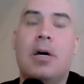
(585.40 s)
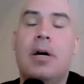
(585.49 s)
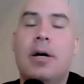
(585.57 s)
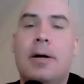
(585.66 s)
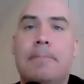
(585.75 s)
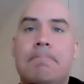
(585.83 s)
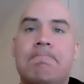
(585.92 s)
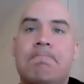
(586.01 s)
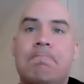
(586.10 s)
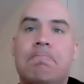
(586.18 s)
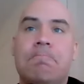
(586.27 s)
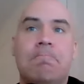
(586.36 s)

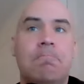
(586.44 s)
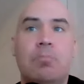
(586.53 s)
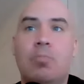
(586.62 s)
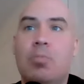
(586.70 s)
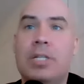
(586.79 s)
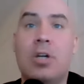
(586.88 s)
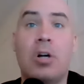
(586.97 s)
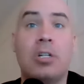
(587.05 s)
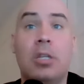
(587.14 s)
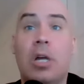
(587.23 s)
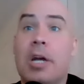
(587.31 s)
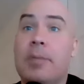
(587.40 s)
We talked a
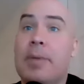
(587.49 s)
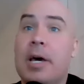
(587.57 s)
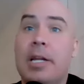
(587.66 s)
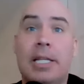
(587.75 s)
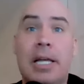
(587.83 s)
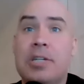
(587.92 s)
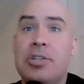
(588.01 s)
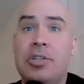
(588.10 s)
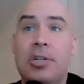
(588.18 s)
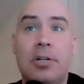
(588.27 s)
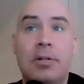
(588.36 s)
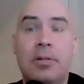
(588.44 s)
lot about it last
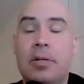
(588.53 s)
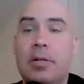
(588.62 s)
year,